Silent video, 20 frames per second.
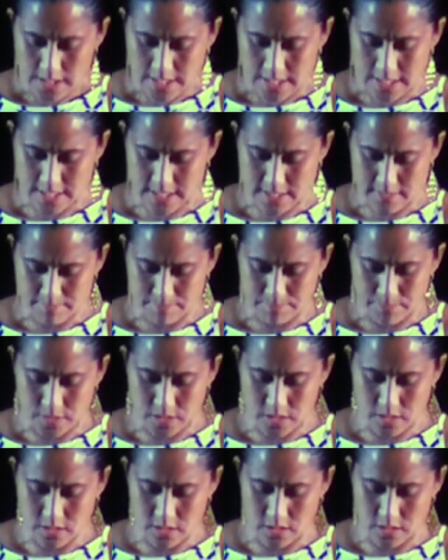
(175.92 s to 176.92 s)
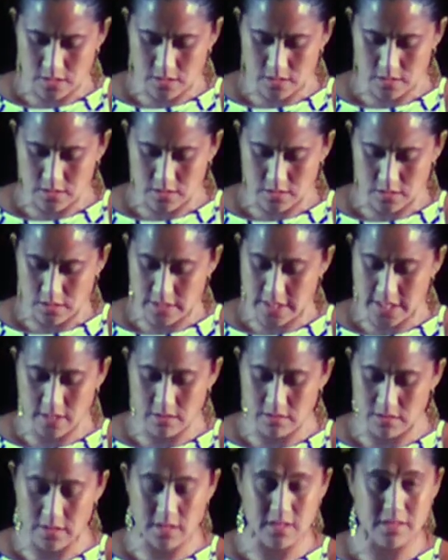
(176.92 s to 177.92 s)
And
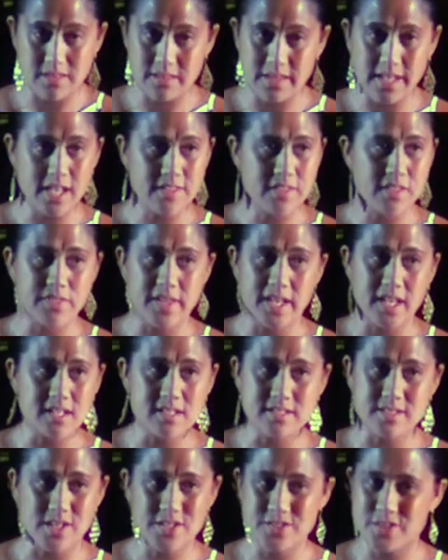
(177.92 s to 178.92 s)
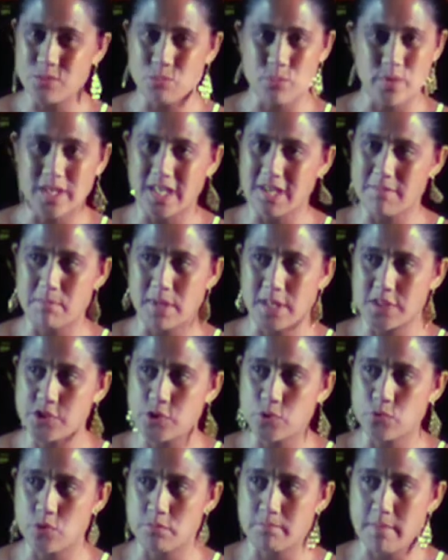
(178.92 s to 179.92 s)
the other thing is I didn't want to leave my
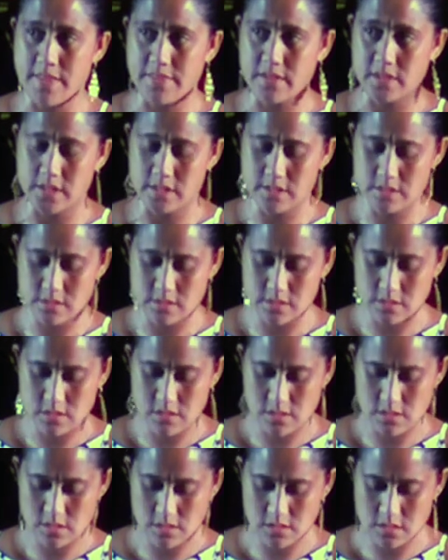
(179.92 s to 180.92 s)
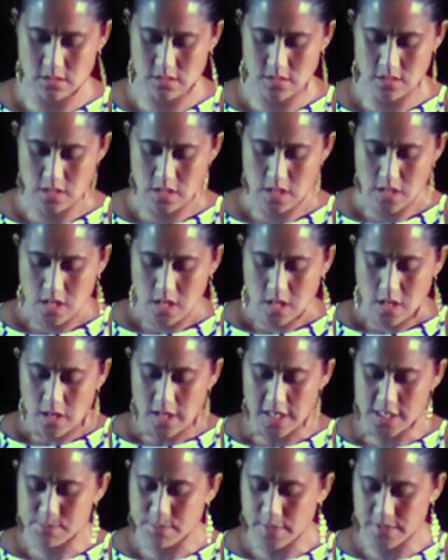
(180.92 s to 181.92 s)
children motherless.
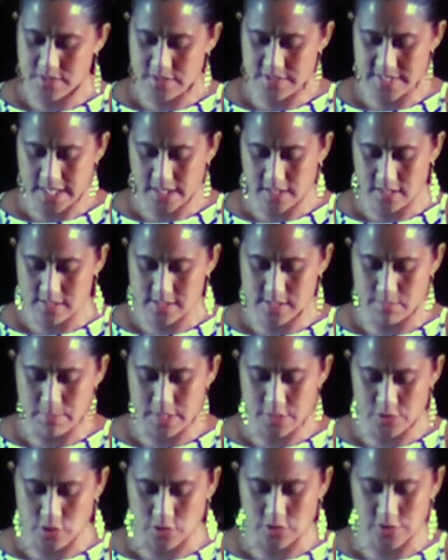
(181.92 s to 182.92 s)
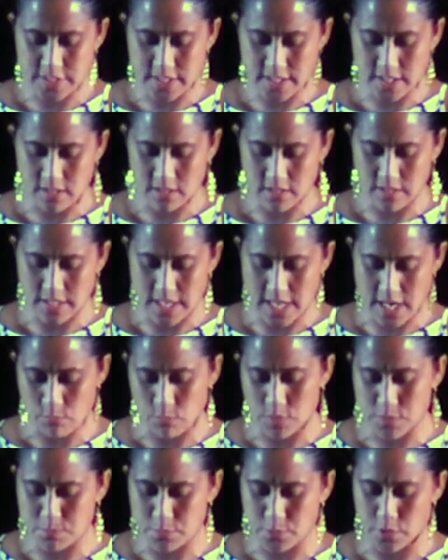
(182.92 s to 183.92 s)
I spoke to Dallas and my doctor
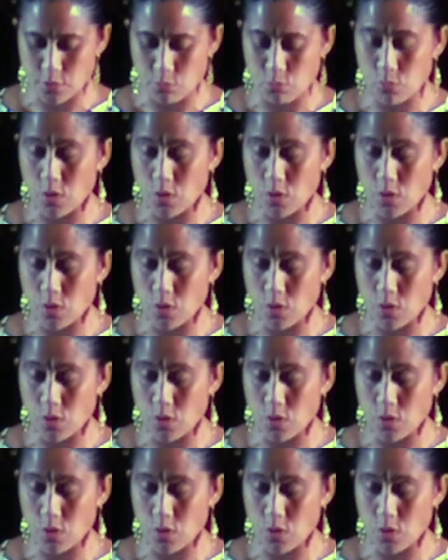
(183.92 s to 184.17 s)
and was put on